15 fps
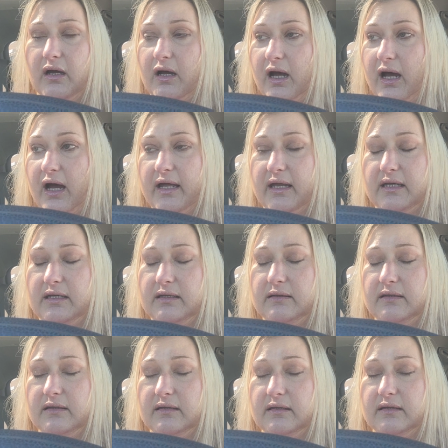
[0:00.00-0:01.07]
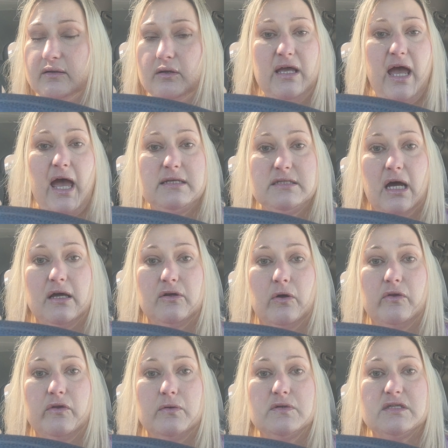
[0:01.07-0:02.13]
I had done
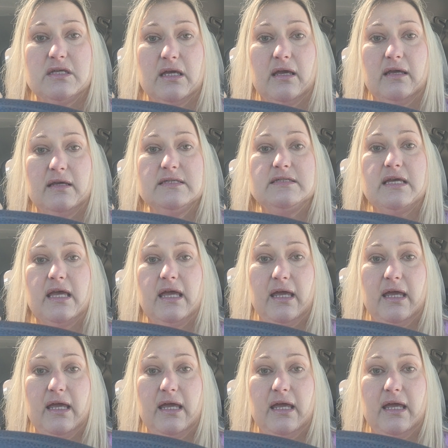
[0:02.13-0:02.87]
all those things